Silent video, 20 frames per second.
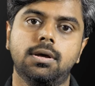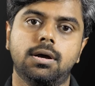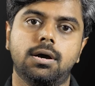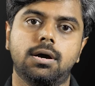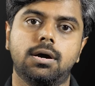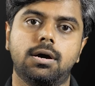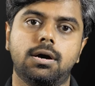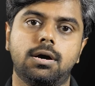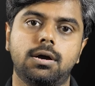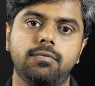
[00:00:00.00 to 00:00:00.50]

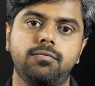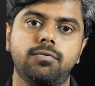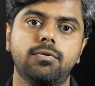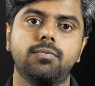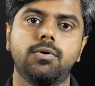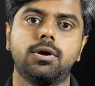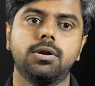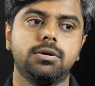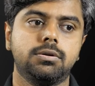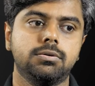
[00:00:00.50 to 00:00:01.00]
if you
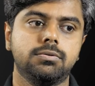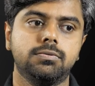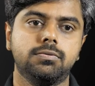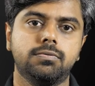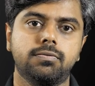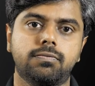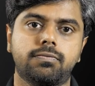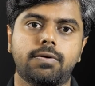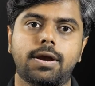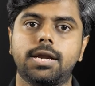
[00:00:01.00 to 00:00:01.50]
want
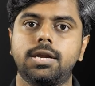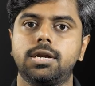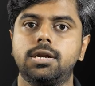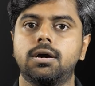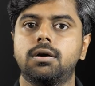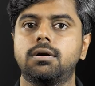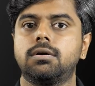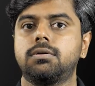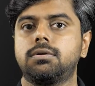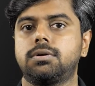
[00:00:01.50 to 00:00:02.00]
to find
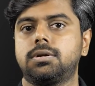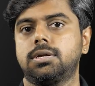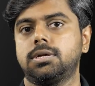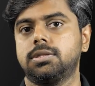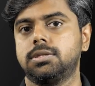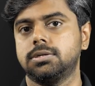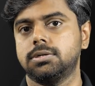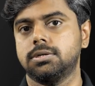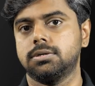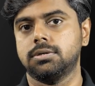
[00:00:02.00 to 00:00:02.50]
out
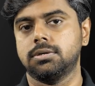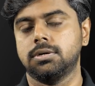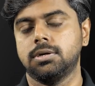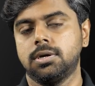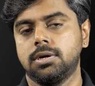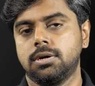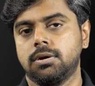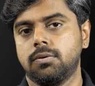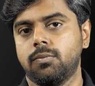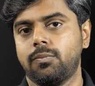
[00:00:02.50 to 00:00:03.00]
the
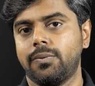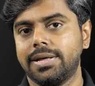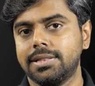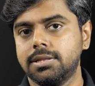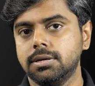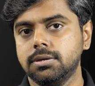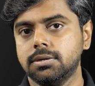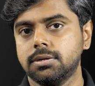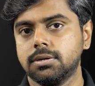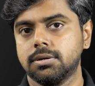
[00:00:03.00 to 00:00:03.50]

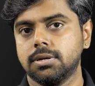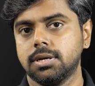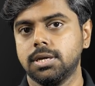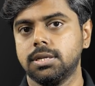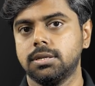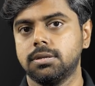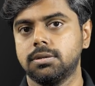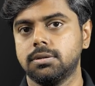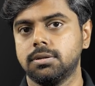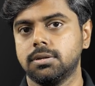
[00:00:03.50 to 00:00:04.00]
weather
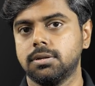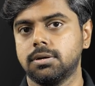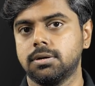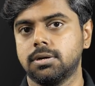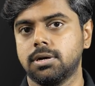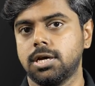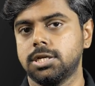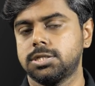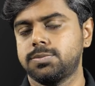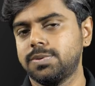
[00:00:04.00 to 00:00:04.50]

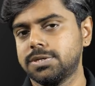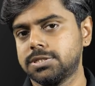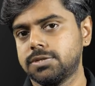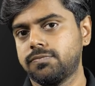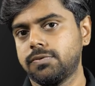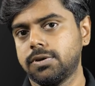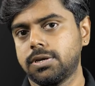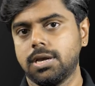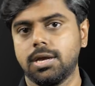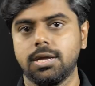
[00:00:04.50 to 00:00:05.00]
in a
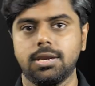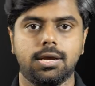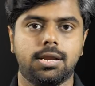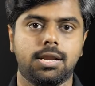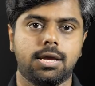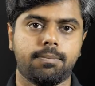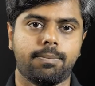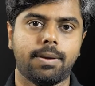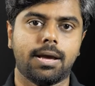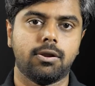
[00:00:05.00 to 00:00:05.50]
specific area
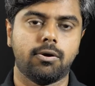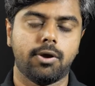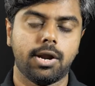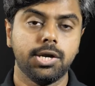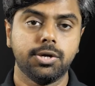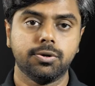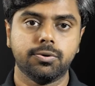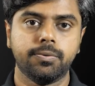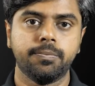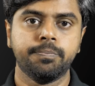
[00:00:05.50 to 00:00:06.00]
like Palo
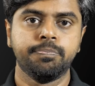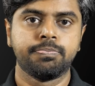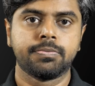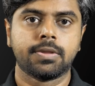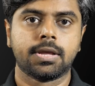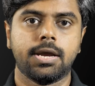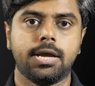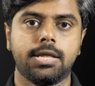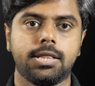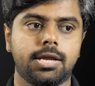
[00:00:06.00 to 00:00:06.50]
Alto,
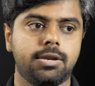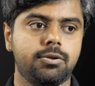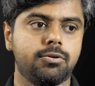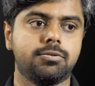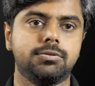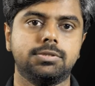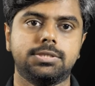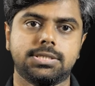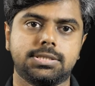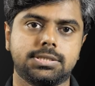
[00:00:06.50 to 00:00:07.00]
and then you
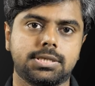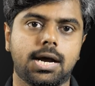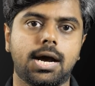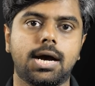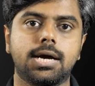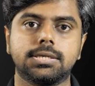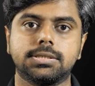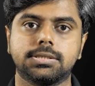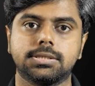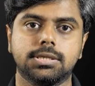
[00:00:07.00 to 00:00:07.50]
could just
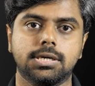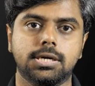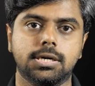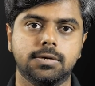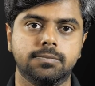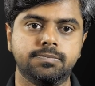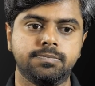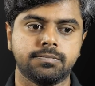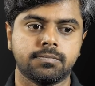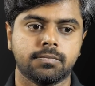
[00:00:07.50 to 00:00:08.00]
ask,
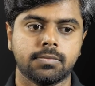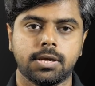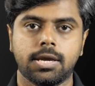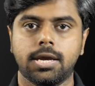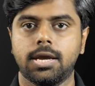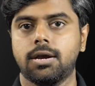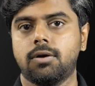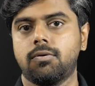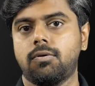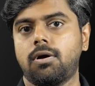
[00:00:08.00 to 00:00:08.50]

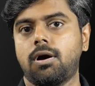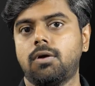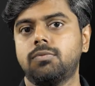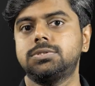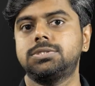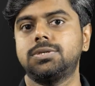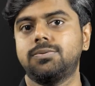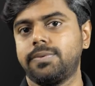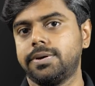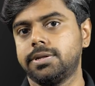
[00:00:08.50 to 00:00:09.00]
hey, how
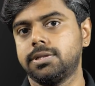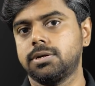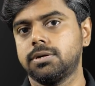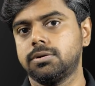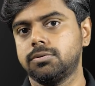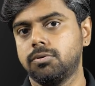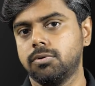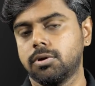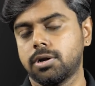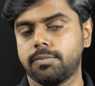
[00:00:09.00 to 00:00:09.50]
is the
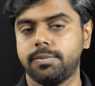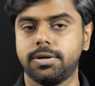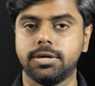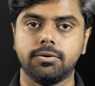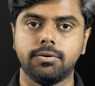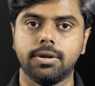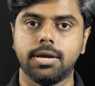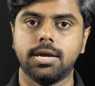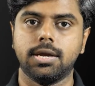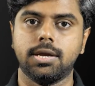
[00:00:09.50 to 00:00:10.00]
weather gonna be
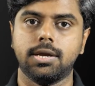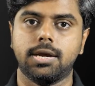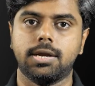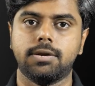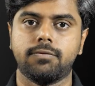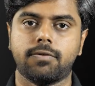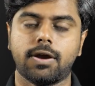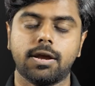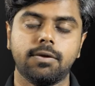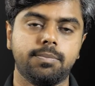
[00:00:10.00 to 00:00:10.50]
today
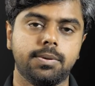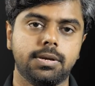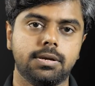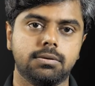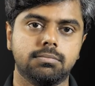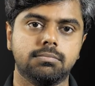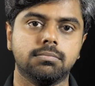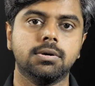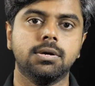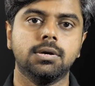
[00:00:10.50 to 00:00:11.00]
at 5
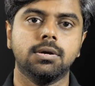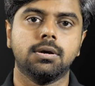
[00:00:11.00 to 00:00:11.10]
p.m.